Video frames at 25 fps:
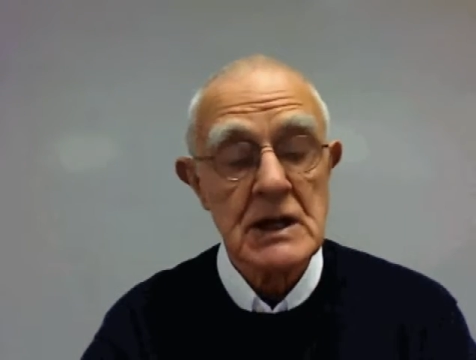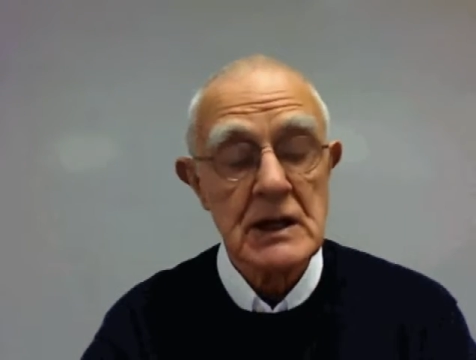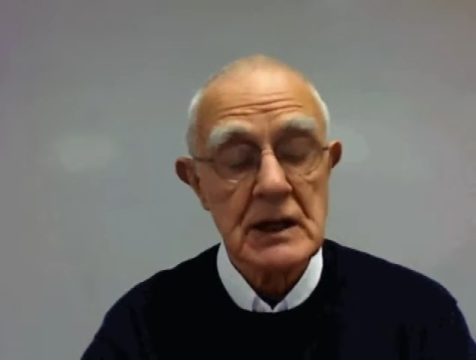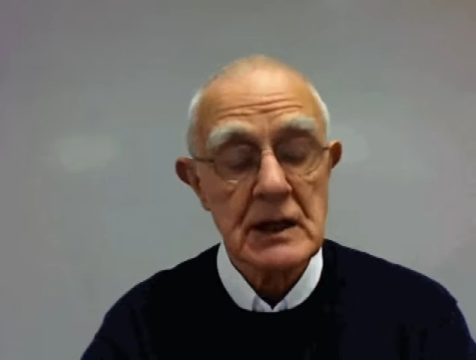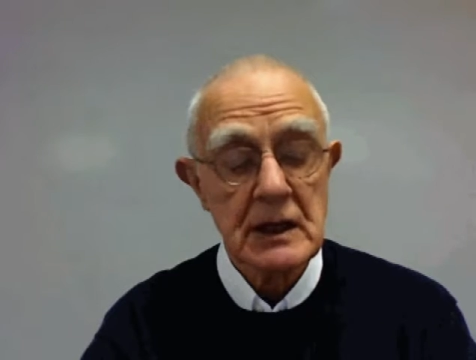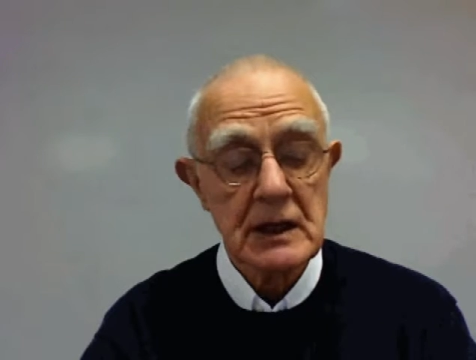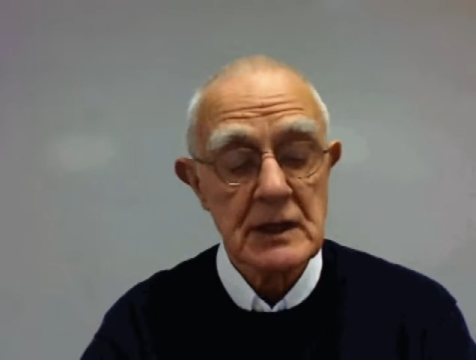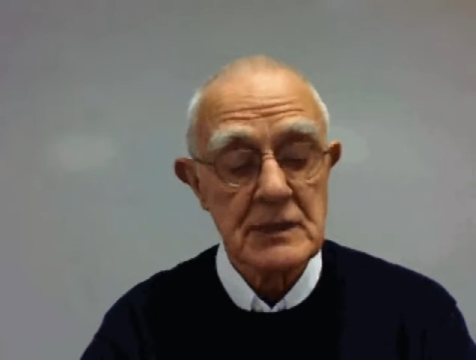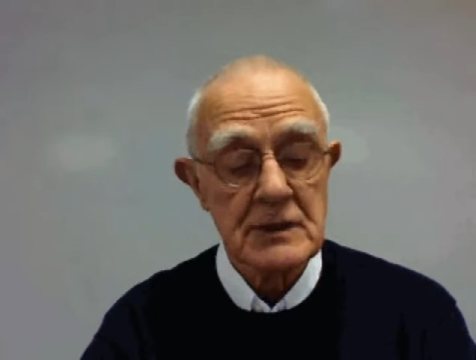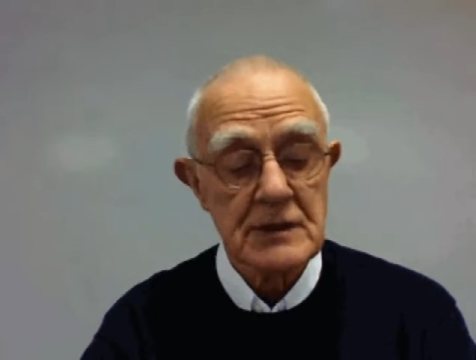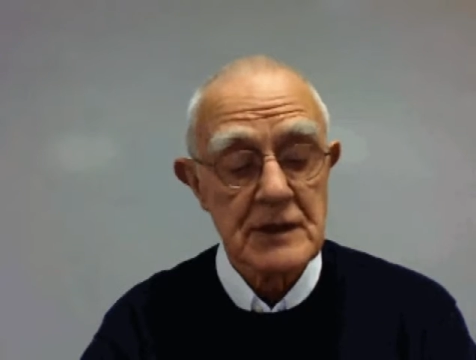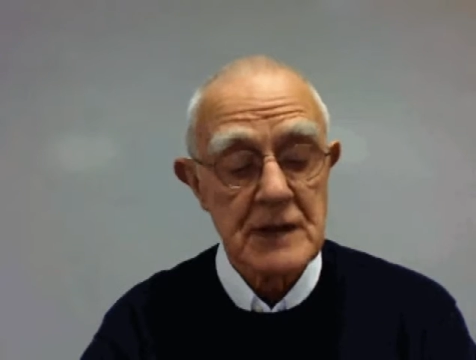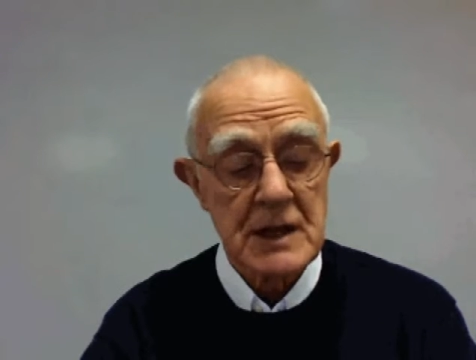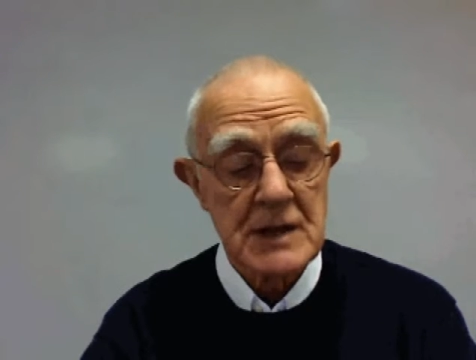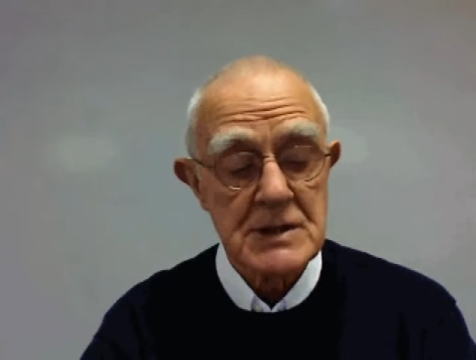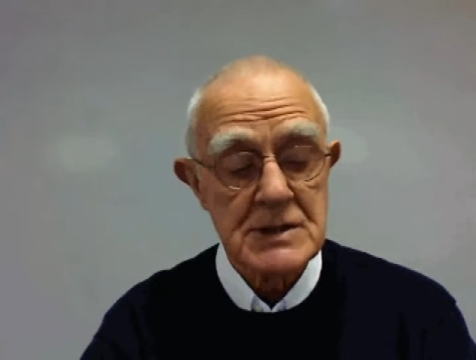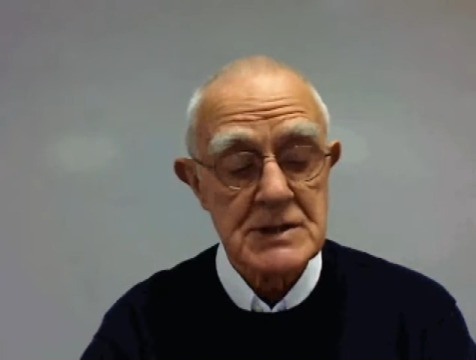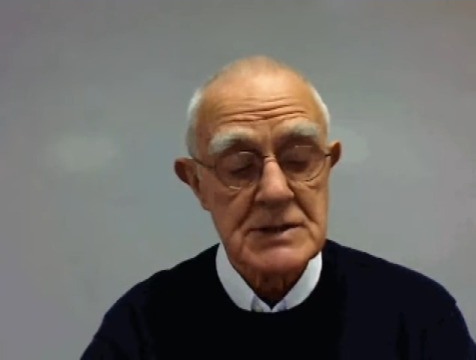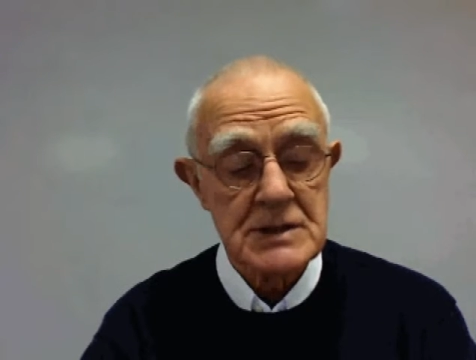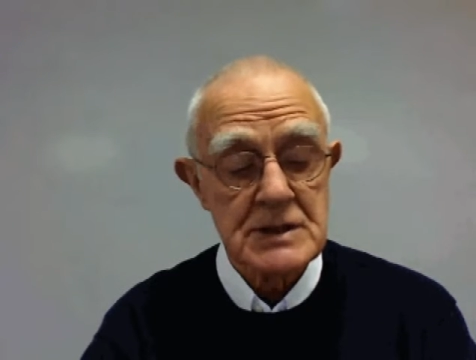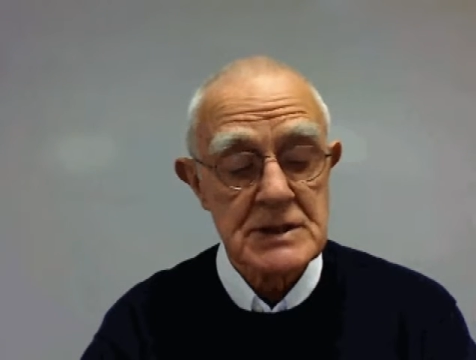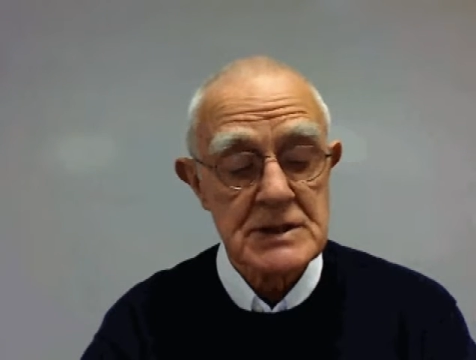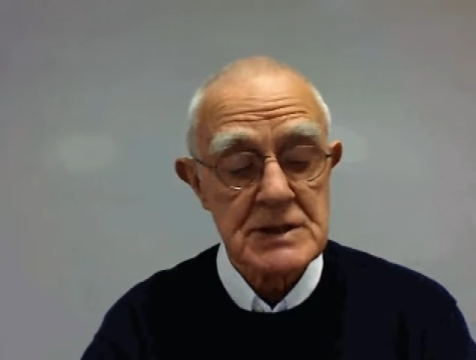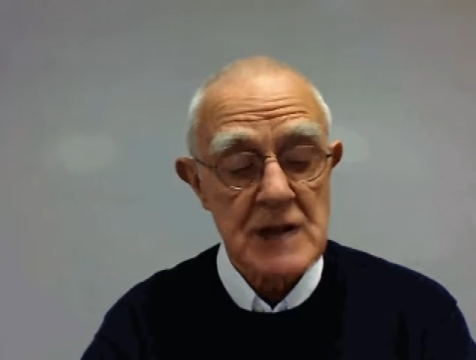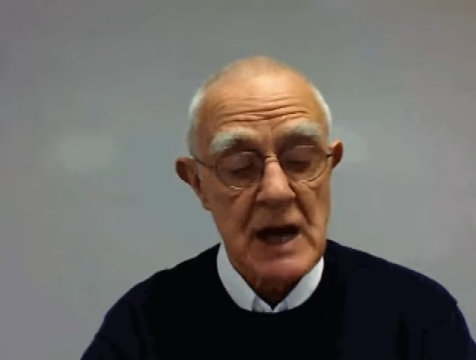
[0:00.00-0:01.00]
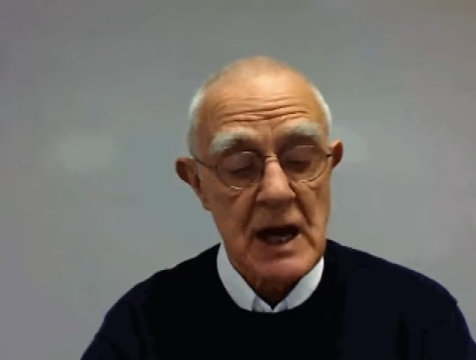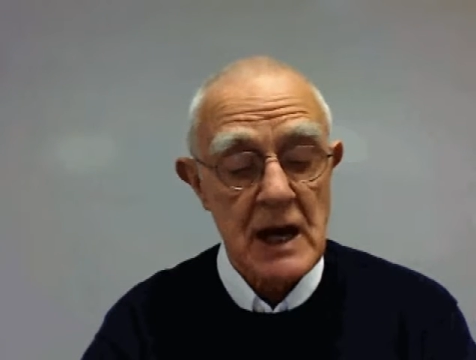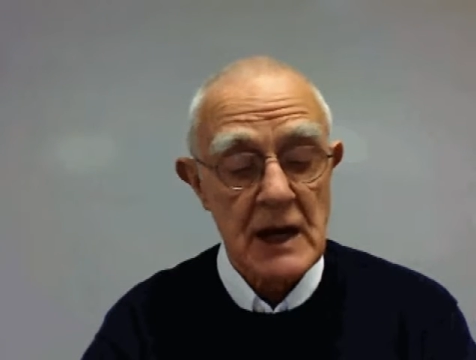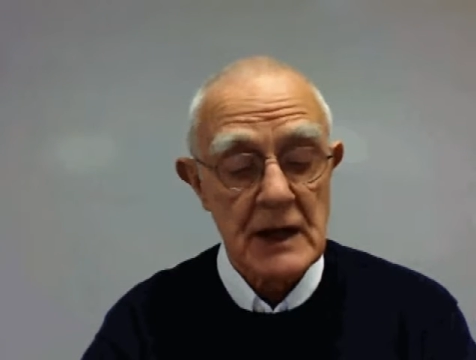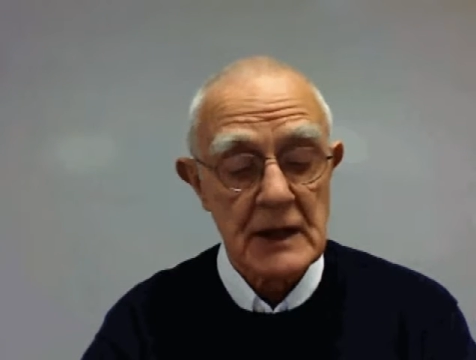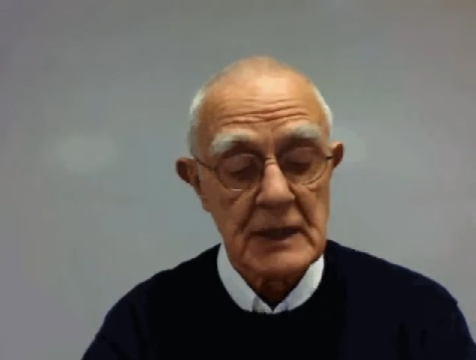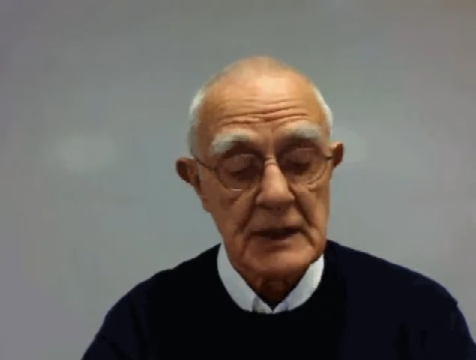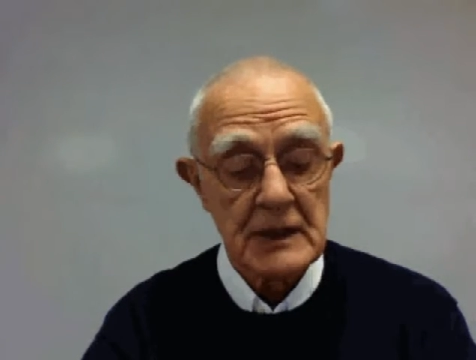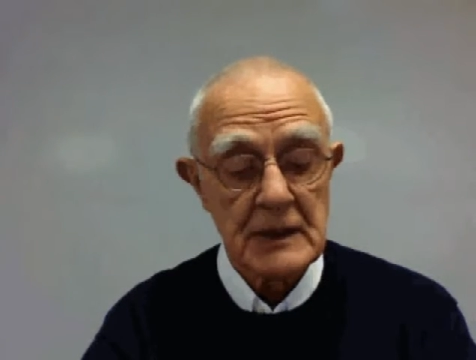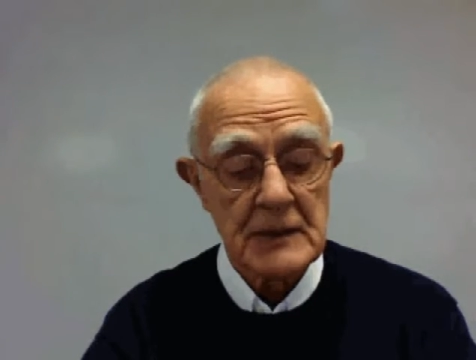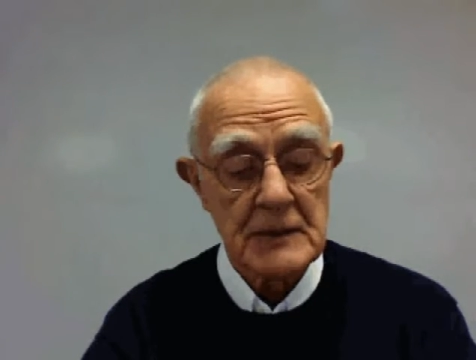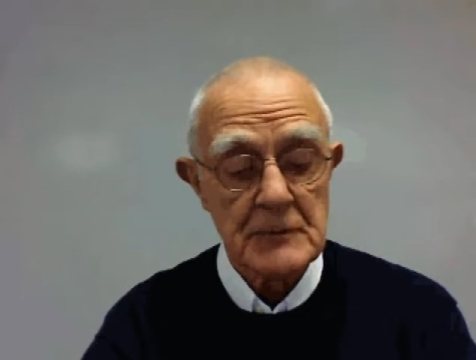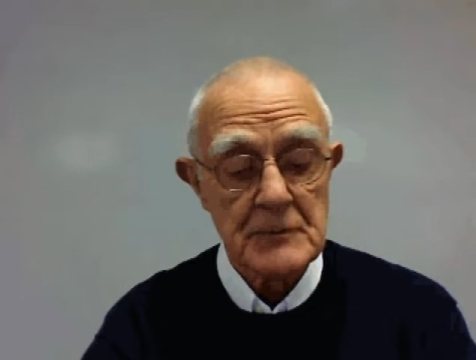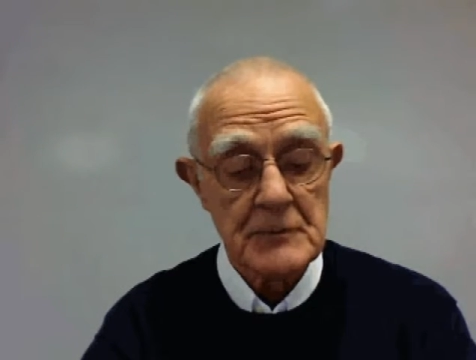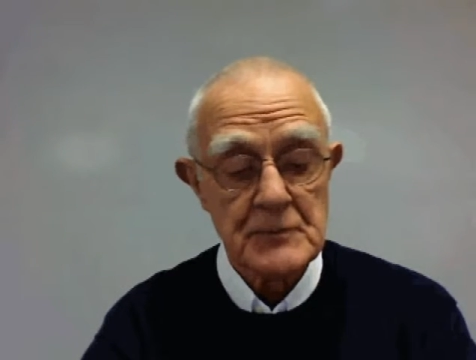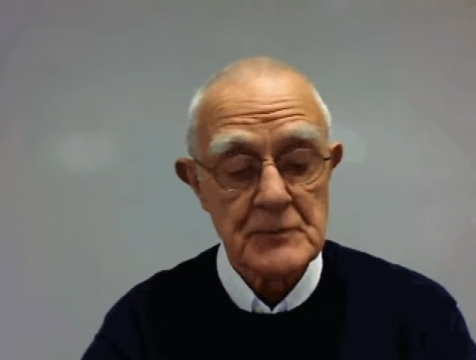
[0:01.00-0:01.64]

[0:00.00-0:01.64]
in test design.